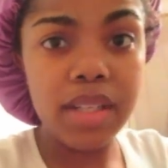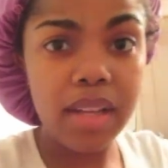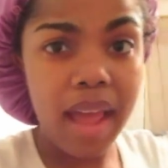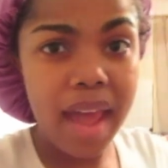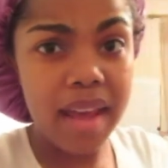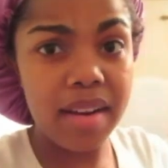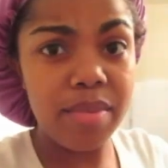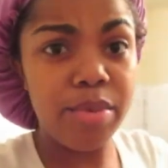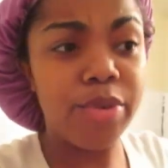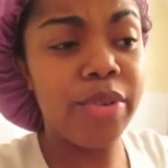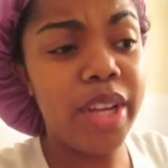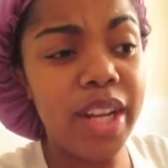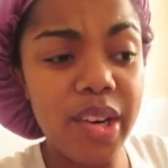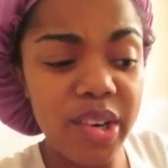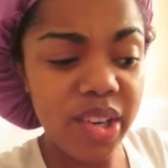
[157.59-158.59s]
I had a
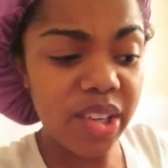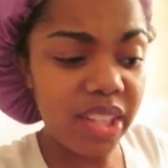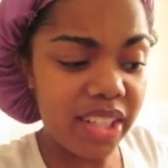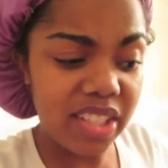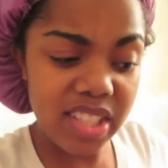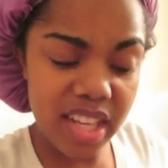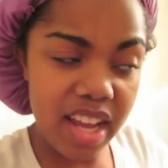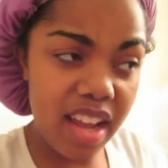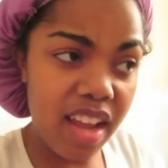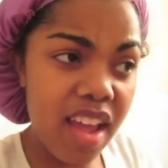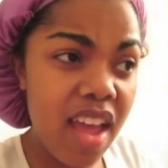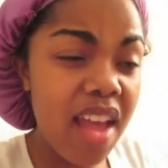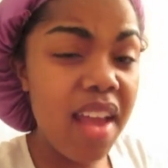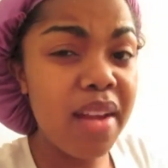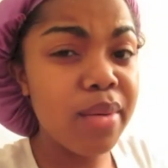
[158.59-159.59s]
burrito earlier today.
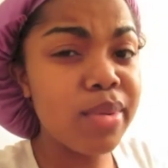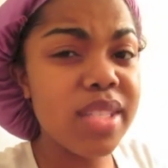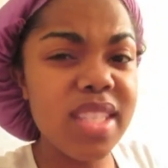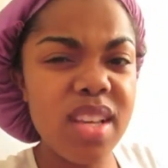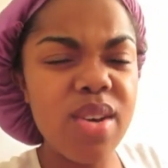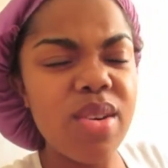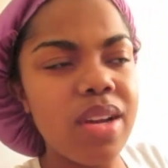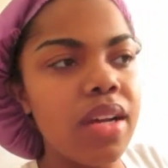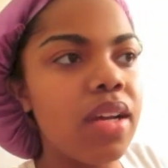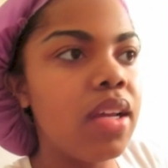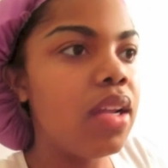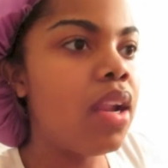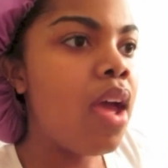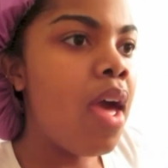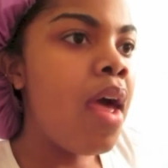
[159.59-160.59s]
It was so good.
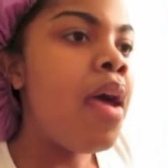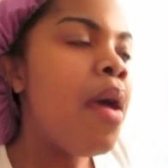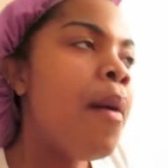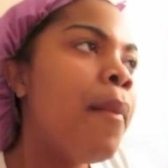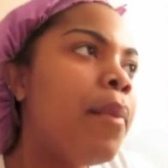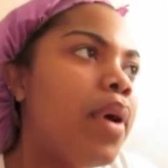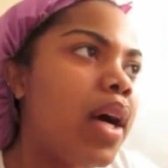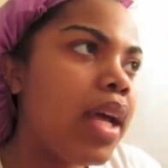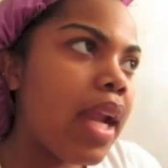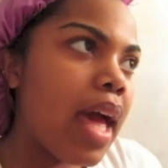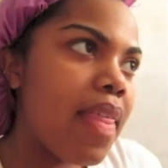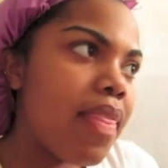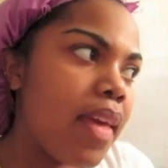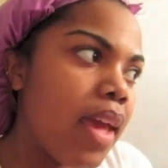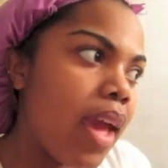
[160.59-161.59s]
But
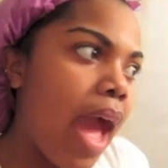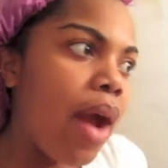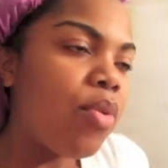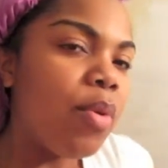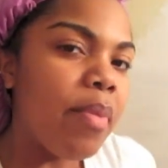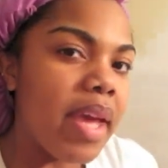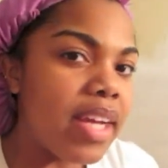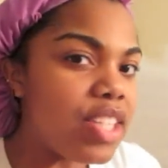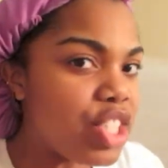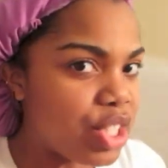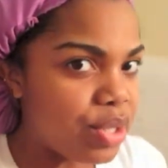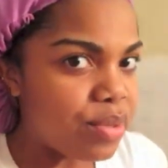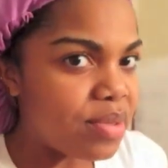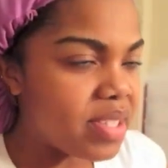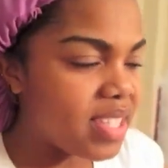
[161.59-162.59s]
I think I will make a
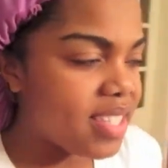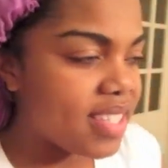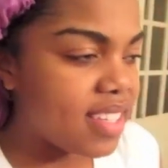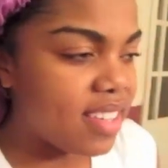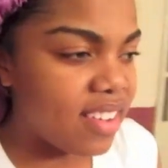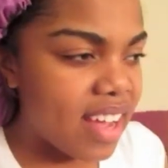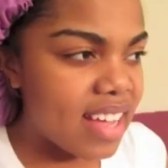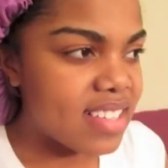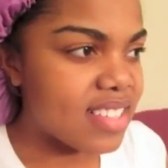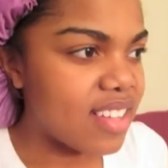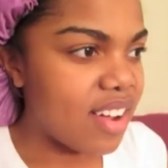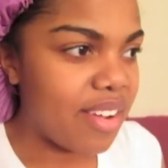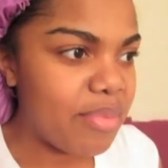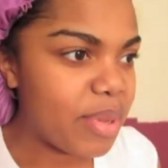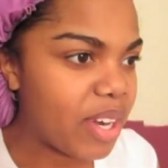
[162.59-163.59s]
juice. You guys
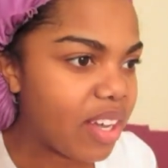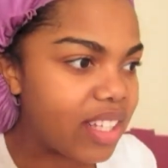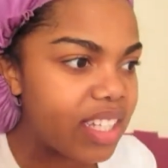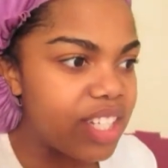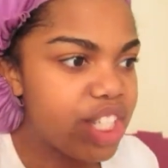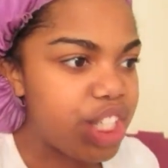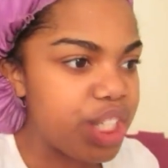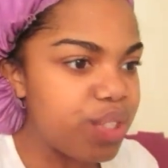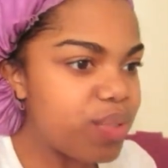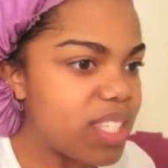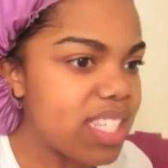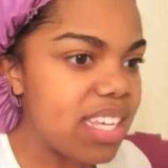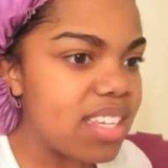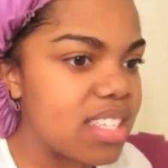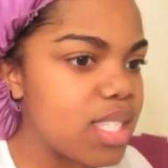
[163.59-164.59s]
know I've been on the
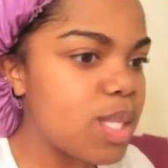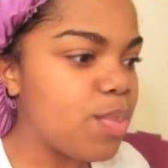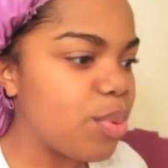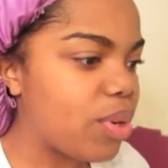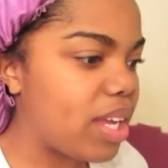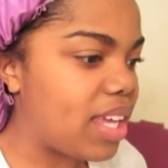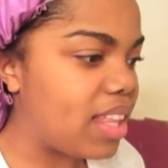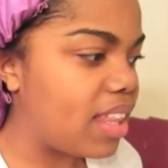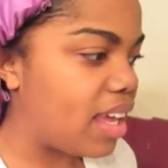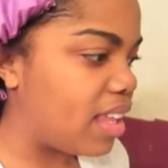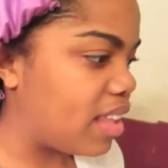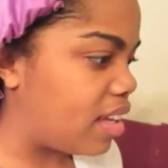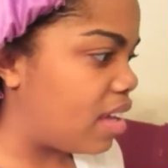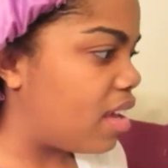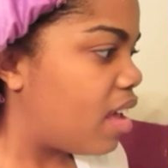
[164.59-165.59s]
juicing spree
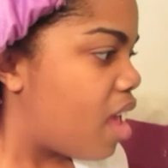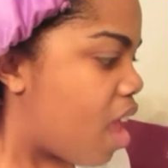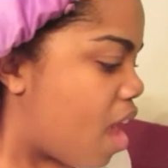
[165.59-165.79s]
lately.